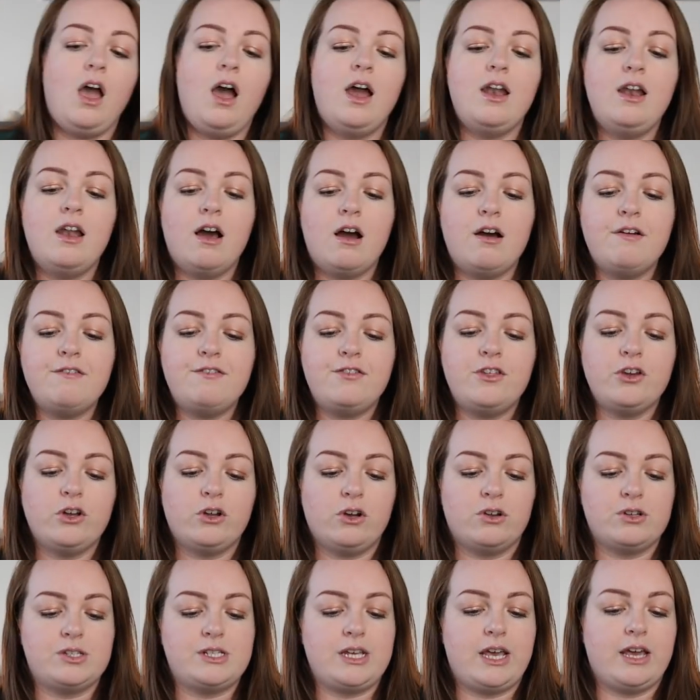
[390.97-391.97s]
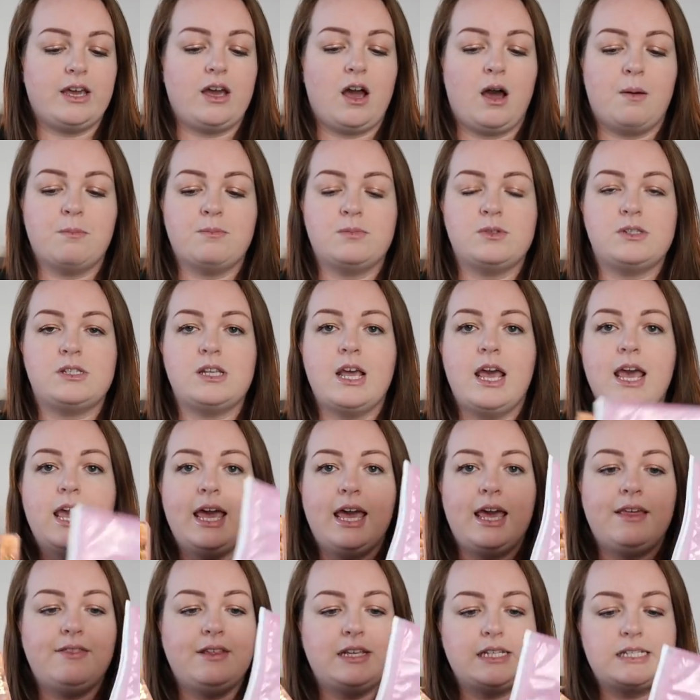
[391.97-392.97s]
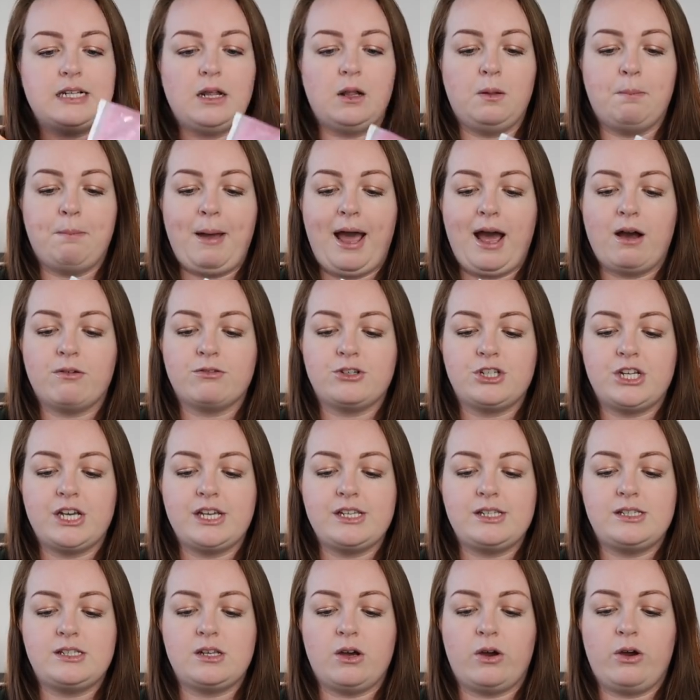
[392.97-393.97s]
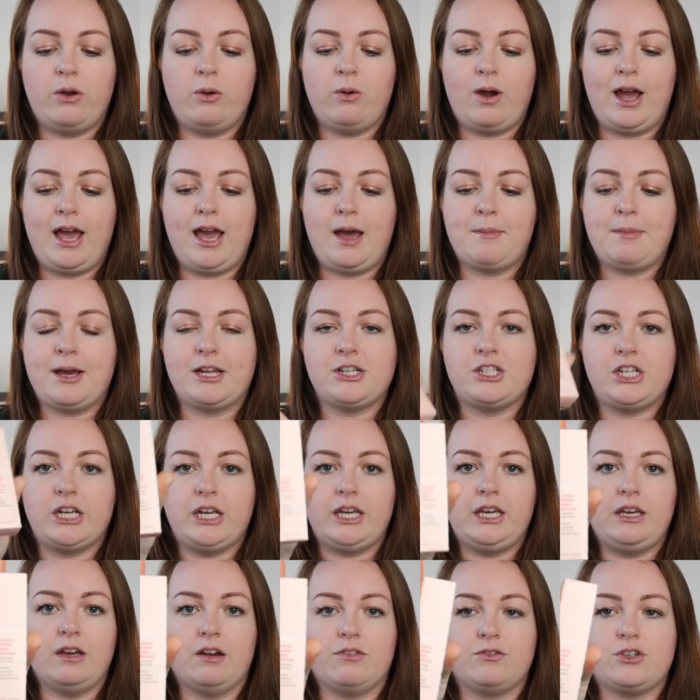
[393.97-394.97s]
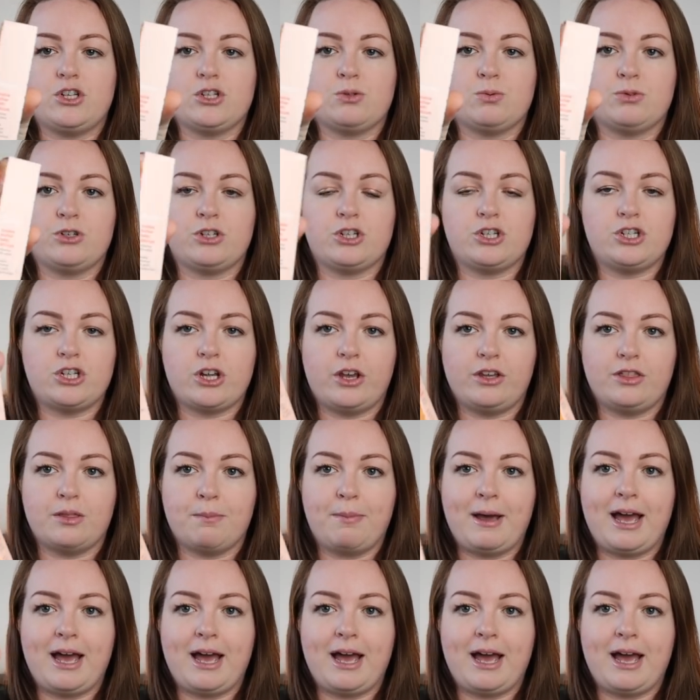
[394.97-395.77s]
I love that Glossier comes in these little pouches. So I've just wanted to show you the